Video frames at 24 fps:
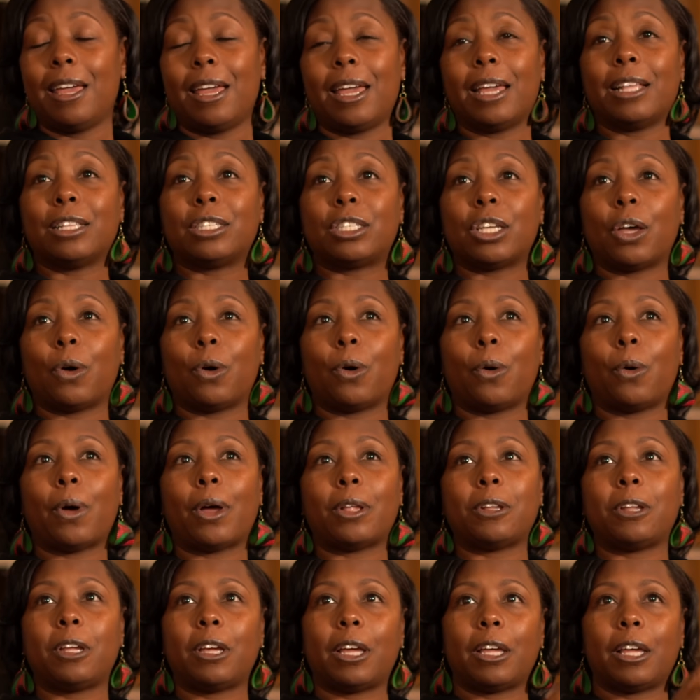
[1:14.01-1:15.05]
And so
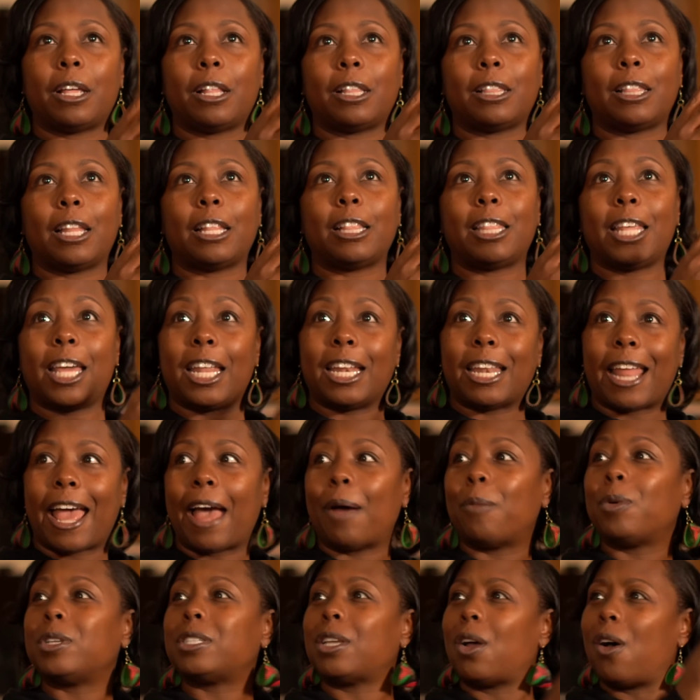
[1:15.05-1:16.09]
then
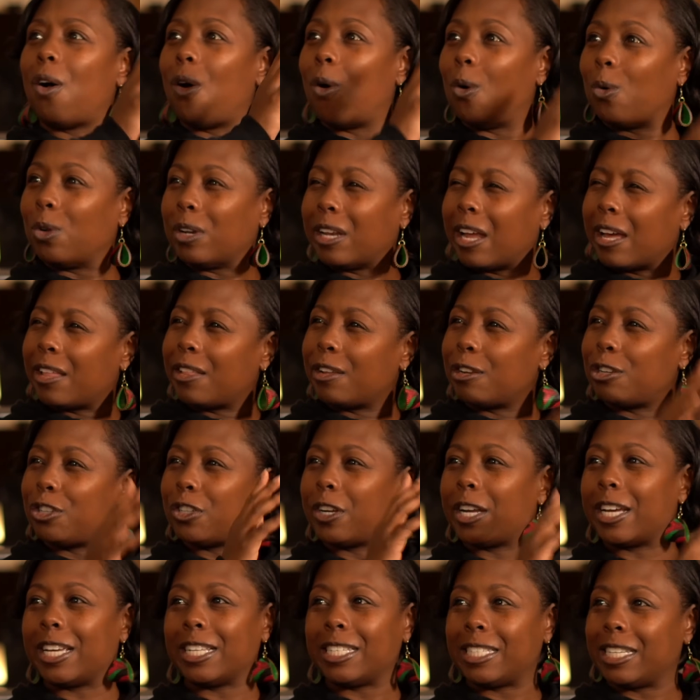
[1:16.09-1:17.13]
that was a whole nother
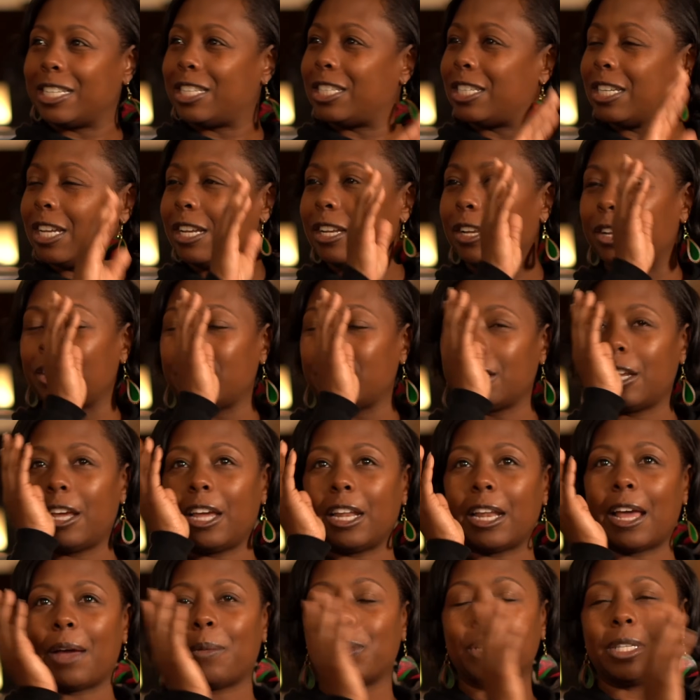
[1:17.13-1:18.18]
transition and,
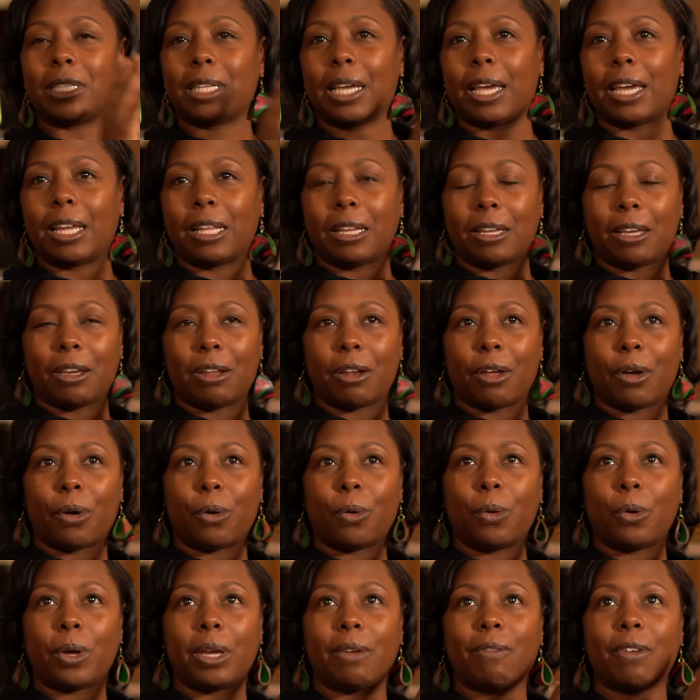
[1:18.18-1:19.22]
and I would say, you
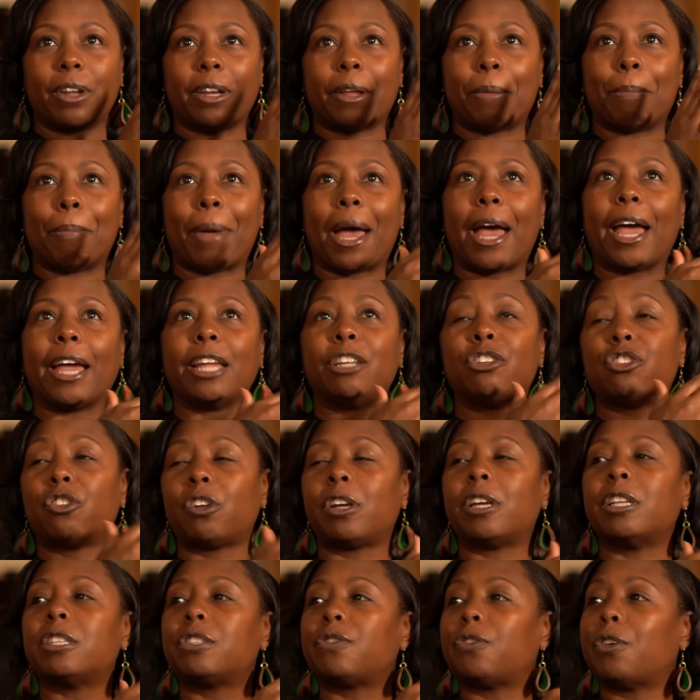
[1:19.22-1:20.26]
know, even a mind
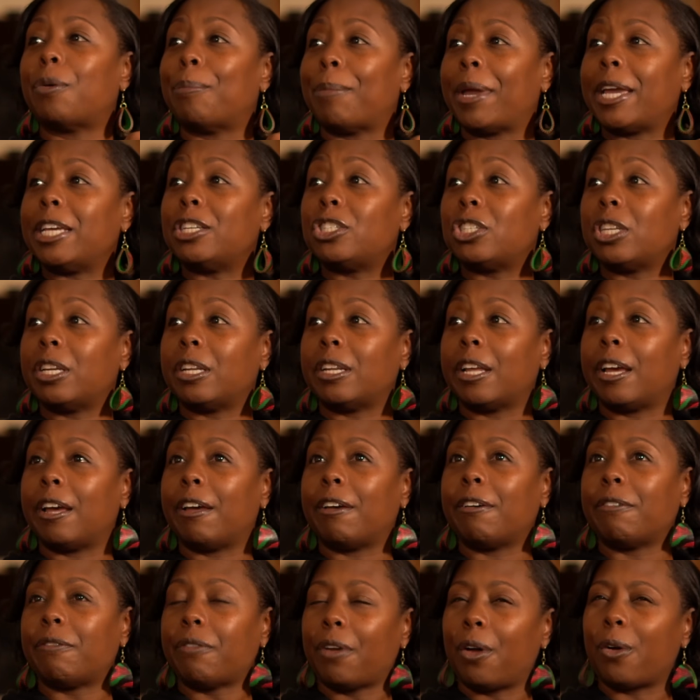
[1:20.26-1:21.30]
transformation
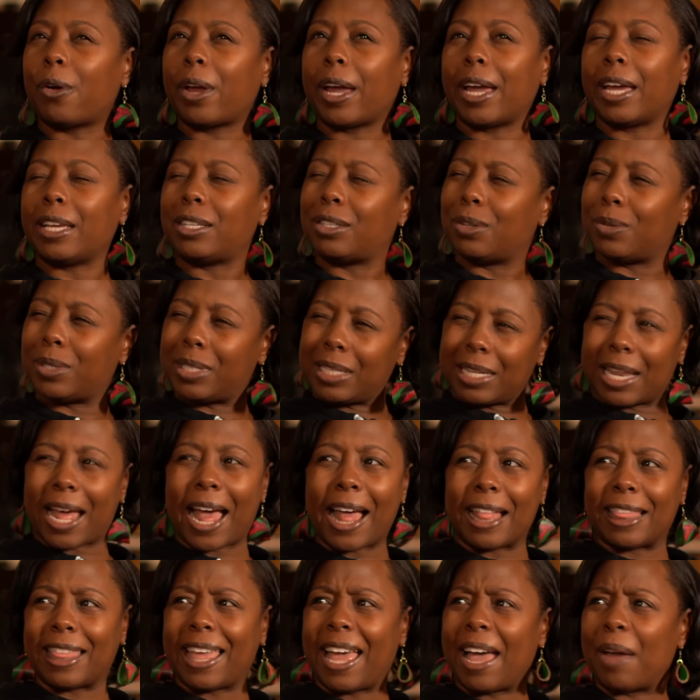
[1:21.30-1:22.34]
of, okay, so it's
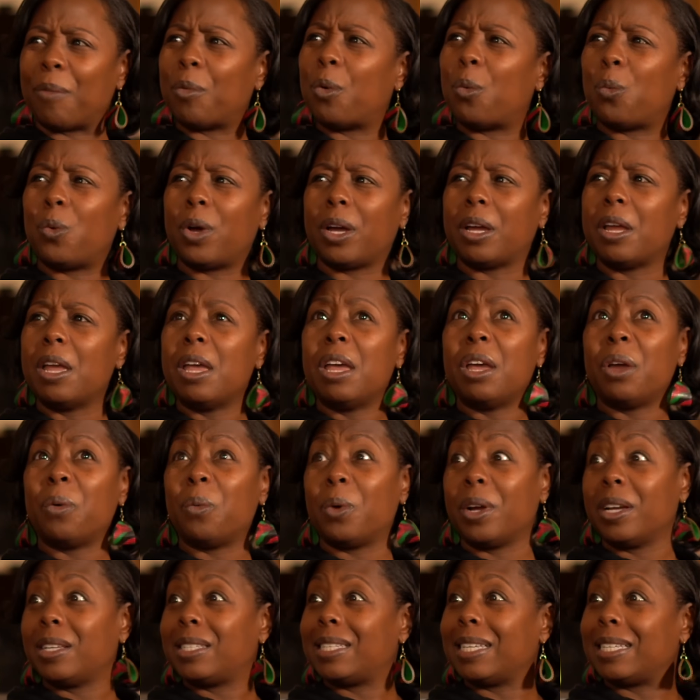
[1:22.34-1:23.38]
not that. Well what
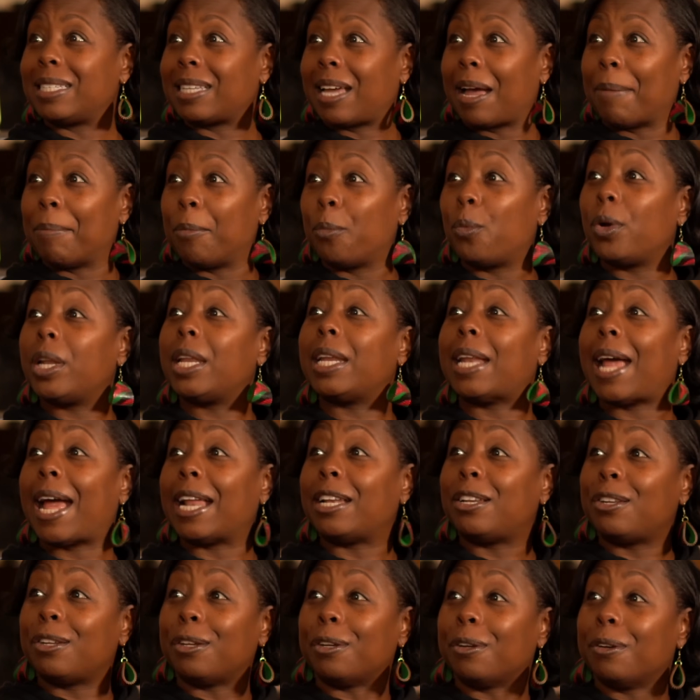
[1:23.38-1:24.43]
where's this come what did I
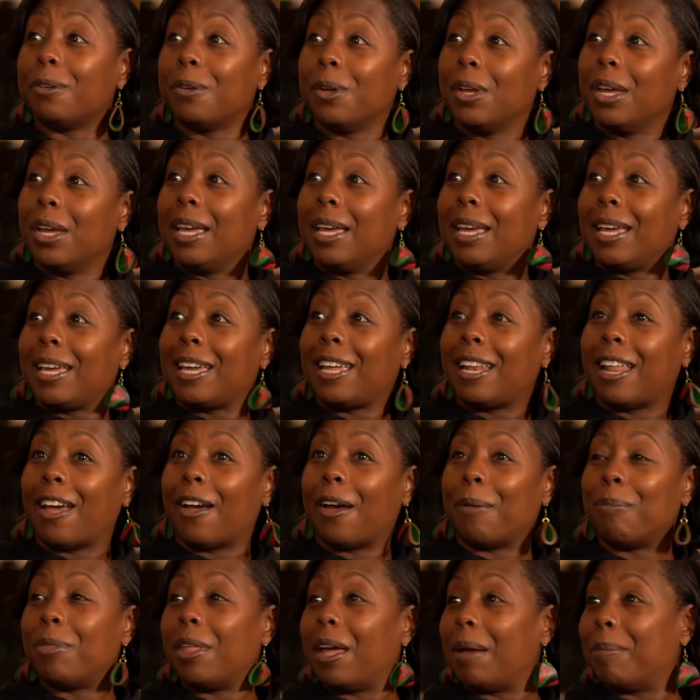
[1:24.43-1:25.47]
do? you know,
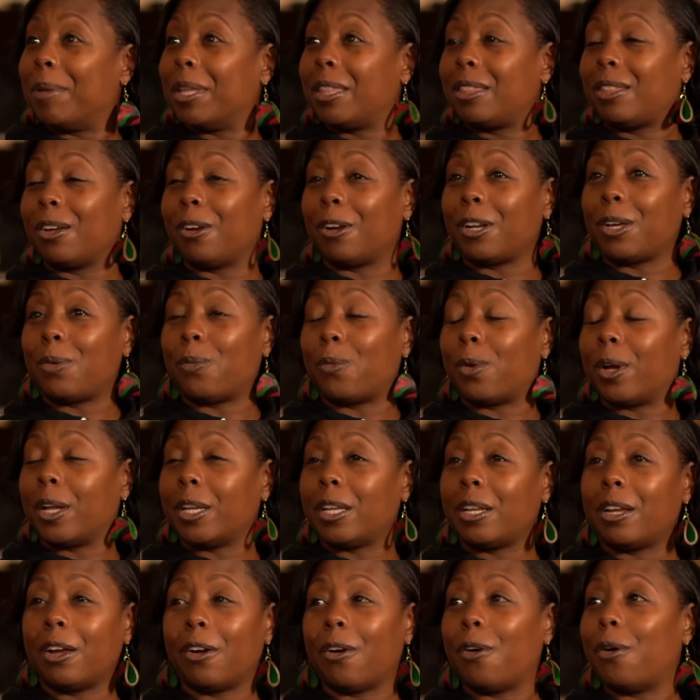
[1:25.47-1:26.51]
I'm, I'm a
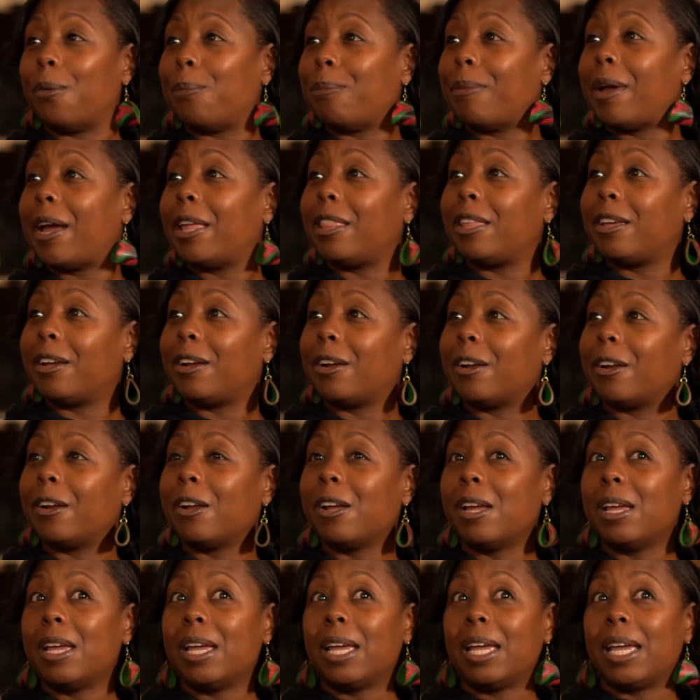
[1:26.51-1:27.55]
31 year old mother
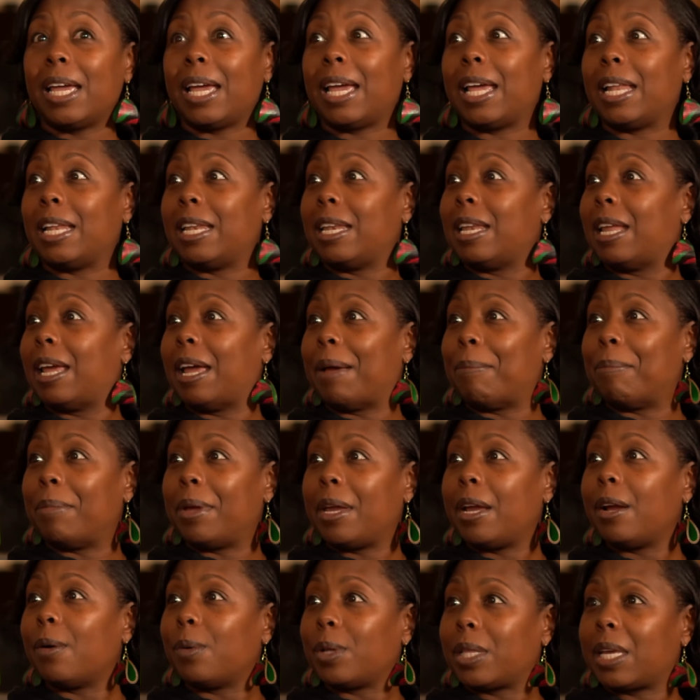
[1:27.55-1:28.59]
and I'm
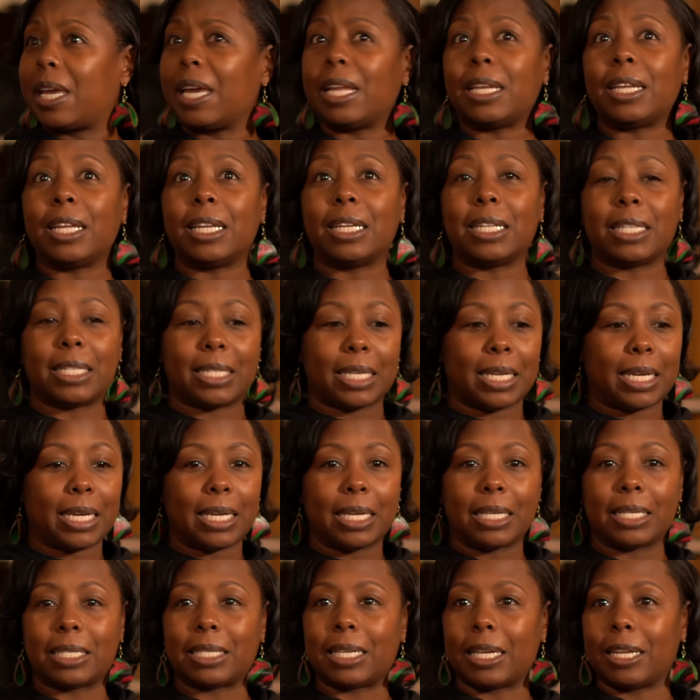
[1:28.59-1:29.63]
here with kidney
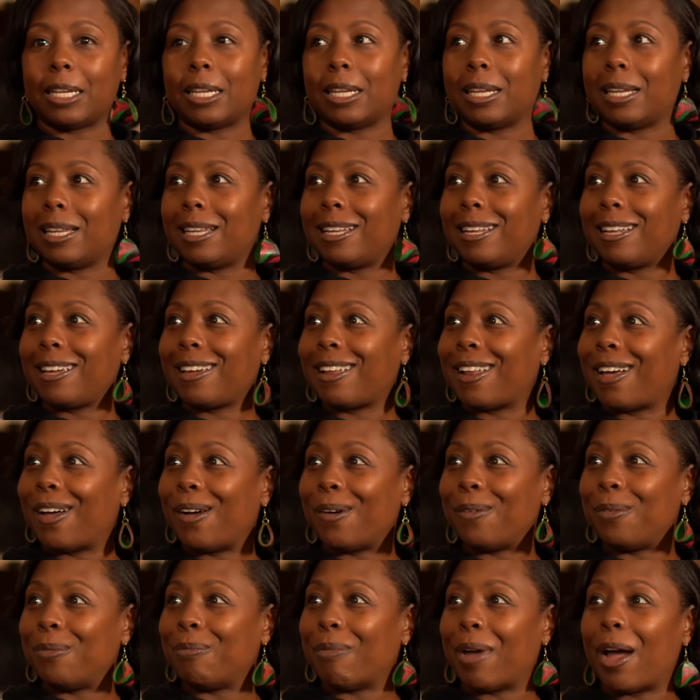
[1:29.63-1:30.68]
disease and, you
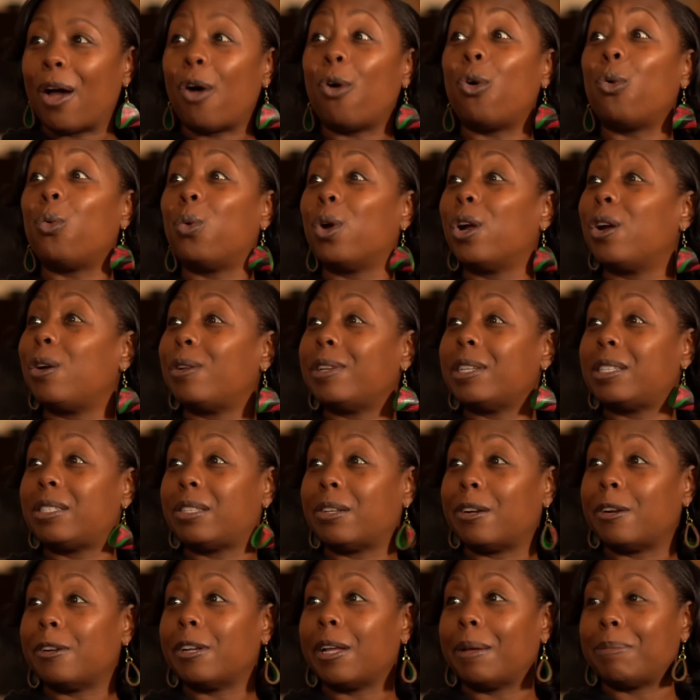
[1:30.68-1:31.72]
know, my whole world is
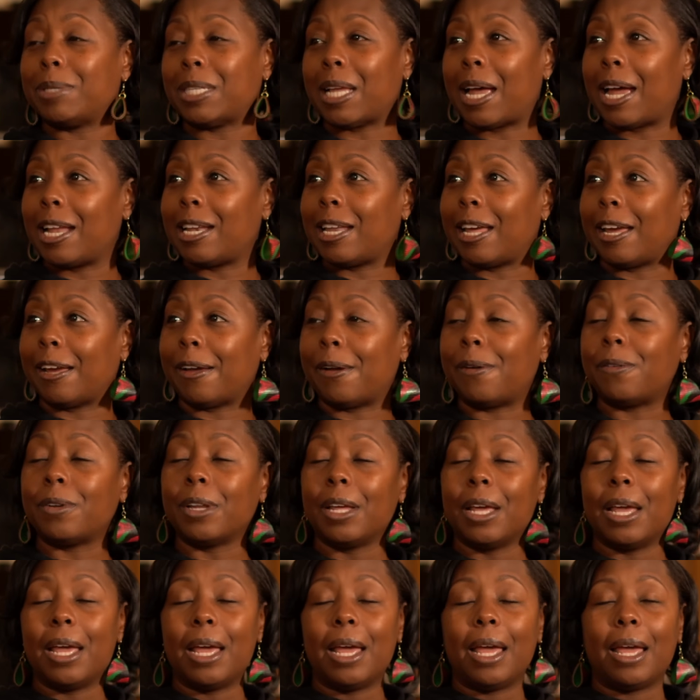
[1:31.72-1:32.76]
turned upside down.
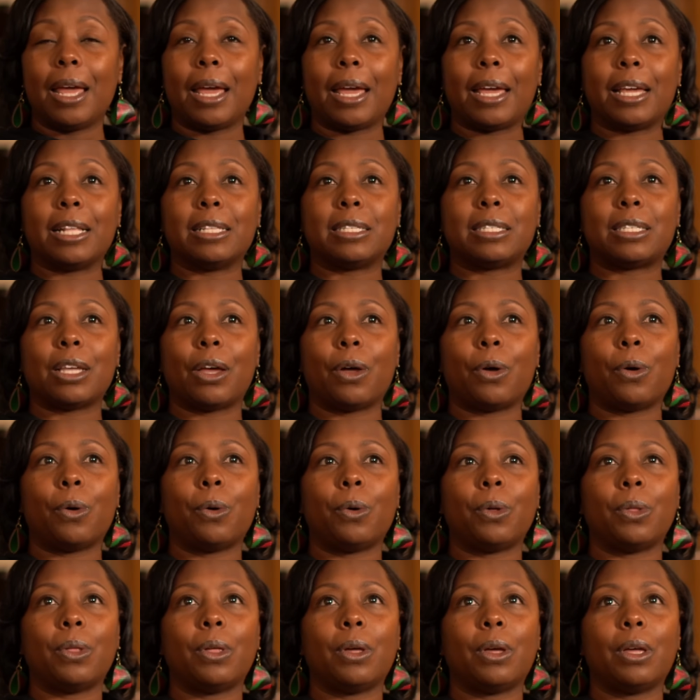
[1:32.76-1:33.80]
And so,